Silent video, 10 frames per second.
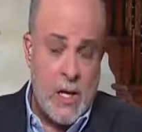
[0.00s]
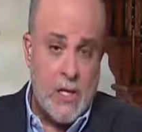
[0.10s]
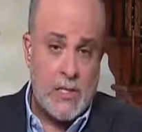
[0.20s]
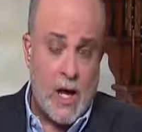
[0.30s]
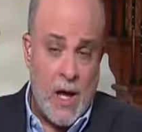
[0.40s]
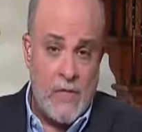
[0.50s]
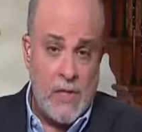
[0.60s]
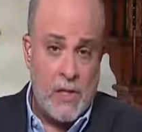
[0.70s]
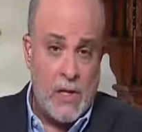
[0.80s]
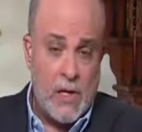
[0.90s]
and it's
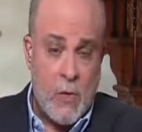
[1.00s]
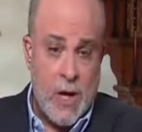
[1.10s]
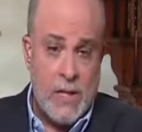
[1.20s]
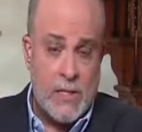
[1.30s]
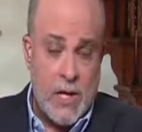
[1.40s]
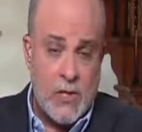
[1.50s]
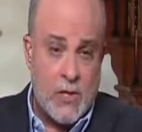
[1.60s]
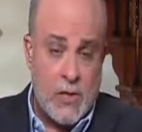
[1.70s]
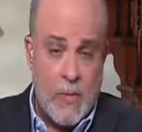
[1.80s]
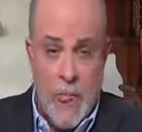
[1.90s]
obviously quite
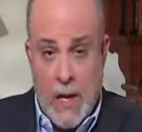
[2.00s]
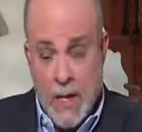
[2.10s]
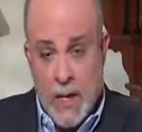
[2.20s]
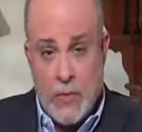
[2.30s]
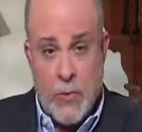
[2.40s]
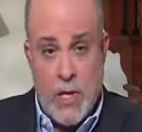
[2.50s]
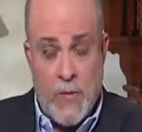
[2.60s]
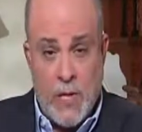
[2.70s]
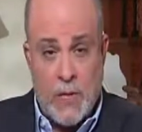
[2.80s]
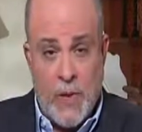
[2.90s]
intentional. That's what he
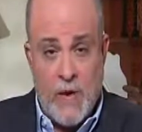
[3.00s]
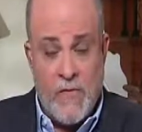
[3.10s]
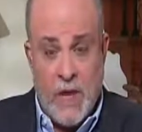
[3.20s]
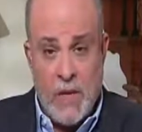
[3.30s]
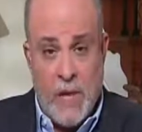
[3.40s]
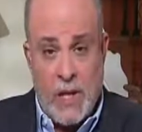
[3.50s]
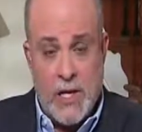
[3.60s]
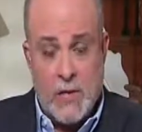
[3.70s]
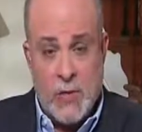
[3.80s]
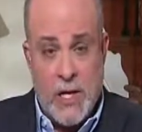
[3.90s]
means by
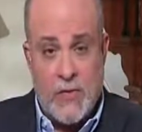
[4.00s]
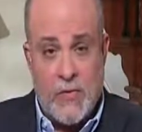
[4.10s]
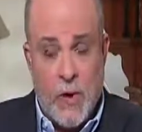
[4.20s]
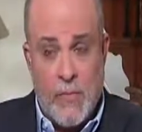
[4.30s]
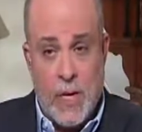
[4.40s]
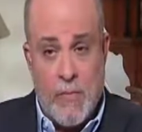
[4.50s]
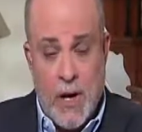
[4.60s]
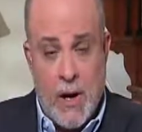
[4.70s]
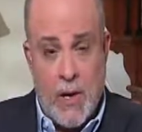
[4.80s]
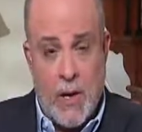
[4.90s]
fundamentally transforming
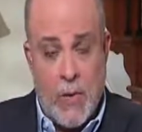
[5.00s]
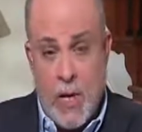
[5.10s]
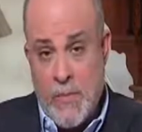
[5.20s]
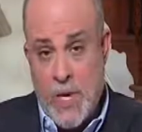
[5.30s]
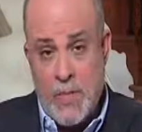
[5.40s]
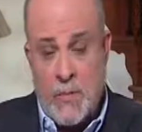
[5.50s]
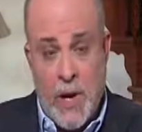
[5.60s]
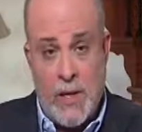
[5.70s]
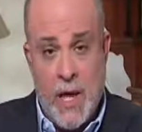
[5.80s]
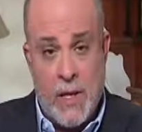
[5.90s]
America. What he means
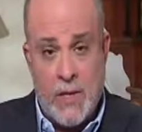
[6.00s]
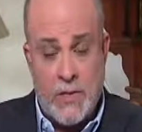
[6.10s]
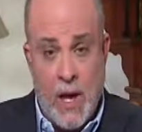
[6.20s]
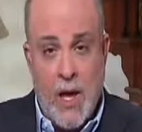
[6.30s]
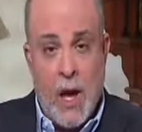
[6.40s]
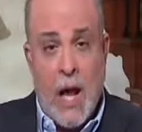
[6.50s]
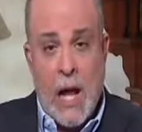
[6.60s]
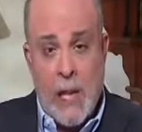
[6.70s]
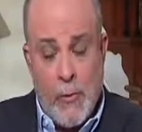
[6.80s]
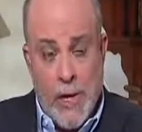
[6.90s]
by that is
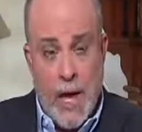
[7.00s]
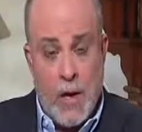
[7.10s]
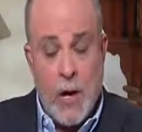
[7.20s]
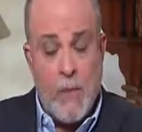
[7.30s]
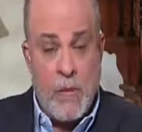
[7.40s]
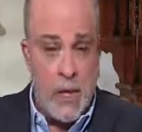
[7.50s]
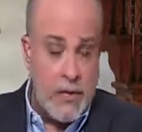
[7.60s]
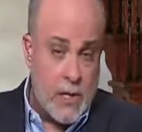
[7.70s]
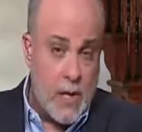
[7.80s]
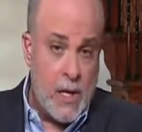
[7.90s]
hollowing out our
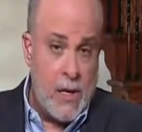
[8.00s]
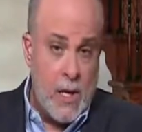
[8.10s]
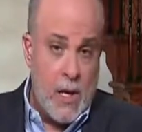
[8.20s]
military,